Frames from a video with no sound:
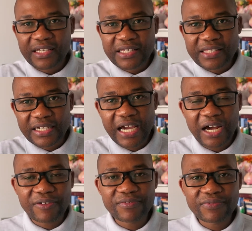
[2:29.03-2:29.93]
It's 3
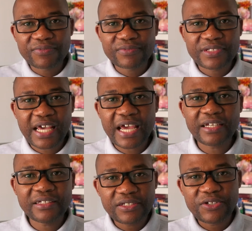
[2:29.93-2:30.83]
out of
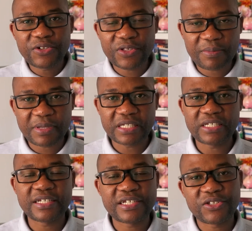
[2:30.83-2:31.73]
10, you know the
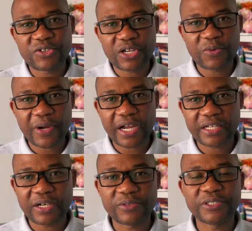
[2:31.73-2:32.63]
percentages, you can work
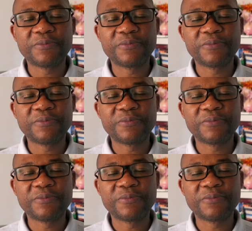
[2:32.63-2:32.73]
it out.